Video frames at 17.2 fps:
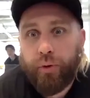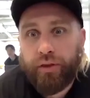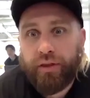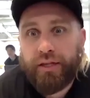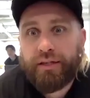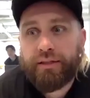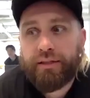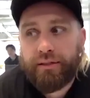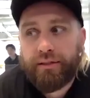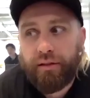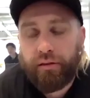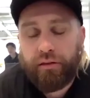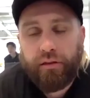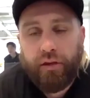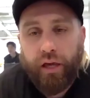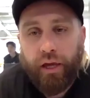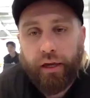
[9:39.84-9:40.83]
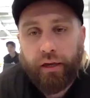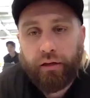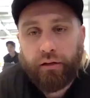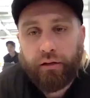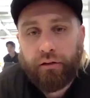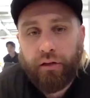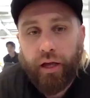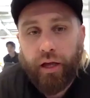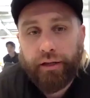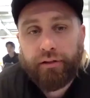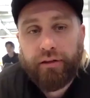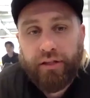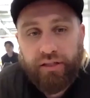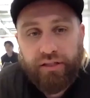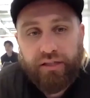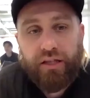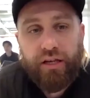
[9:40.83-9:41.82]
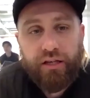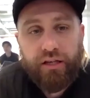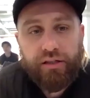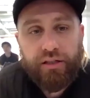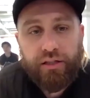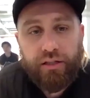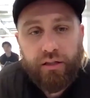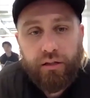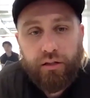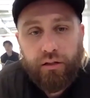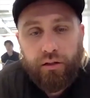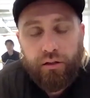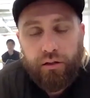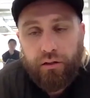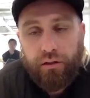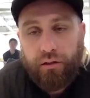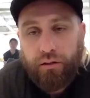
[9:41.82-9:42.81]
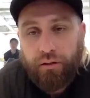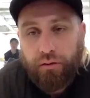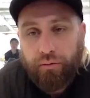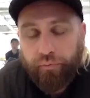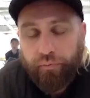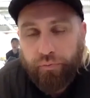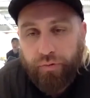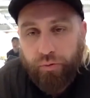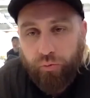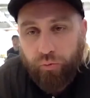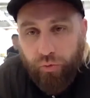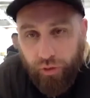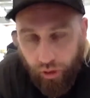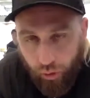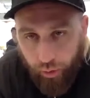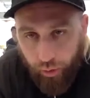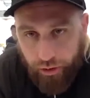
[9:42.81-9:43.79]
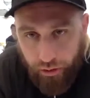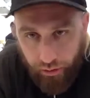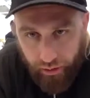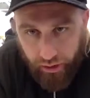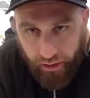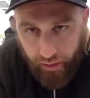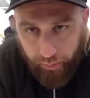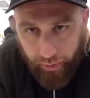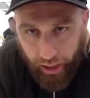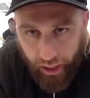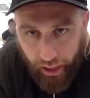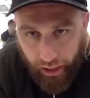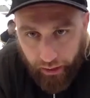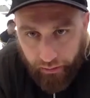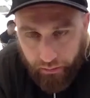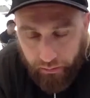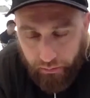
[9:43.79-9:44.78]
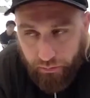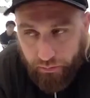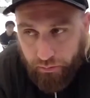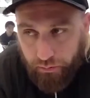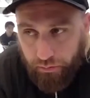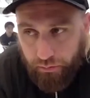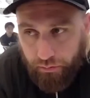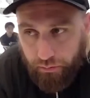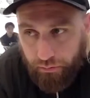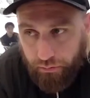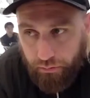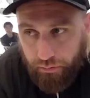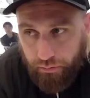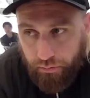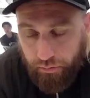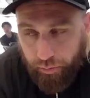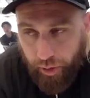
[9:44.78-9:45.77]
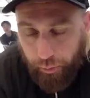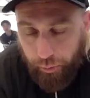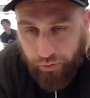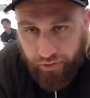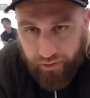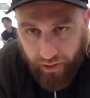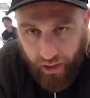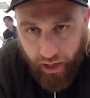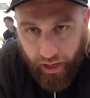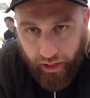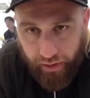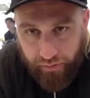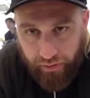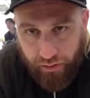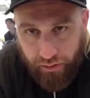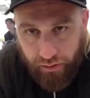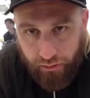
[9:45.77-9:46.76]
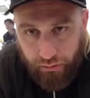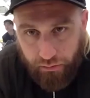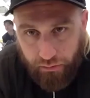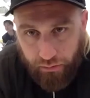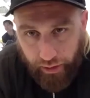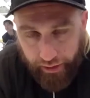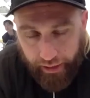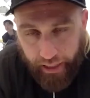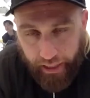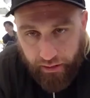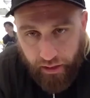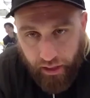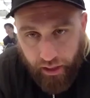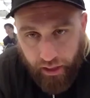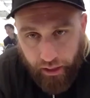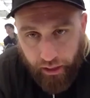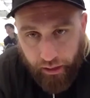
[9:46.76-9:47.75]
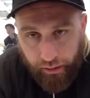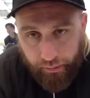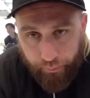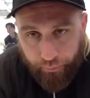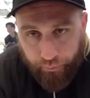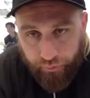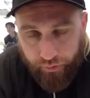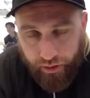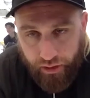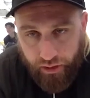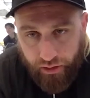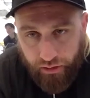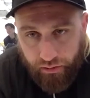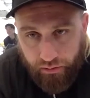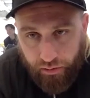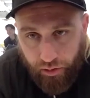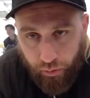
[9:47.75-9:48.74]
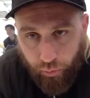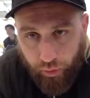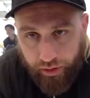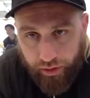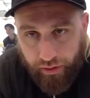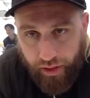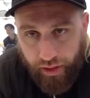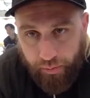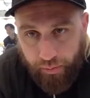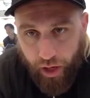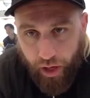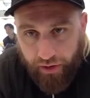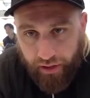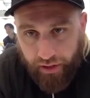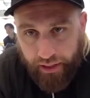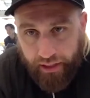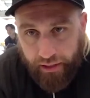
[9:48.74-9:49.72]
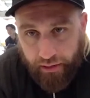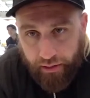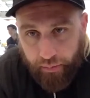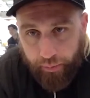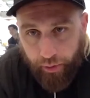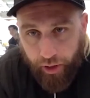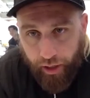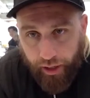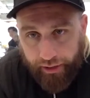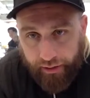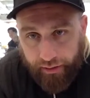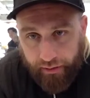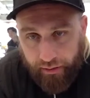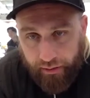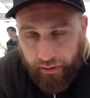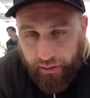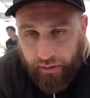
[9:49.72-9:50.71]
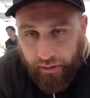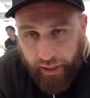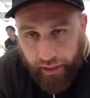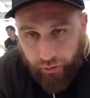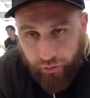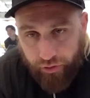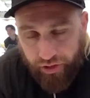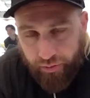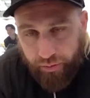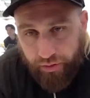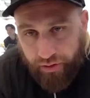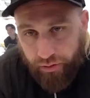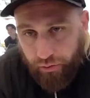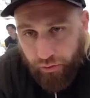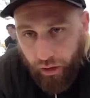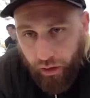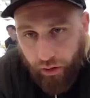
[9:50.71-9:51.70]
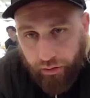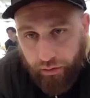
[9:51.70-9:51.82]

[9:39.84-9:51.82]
this is a thing. Like, this is, we're talking about people's lives, like, and their, whether they buy their kid a bike at Christmas or not,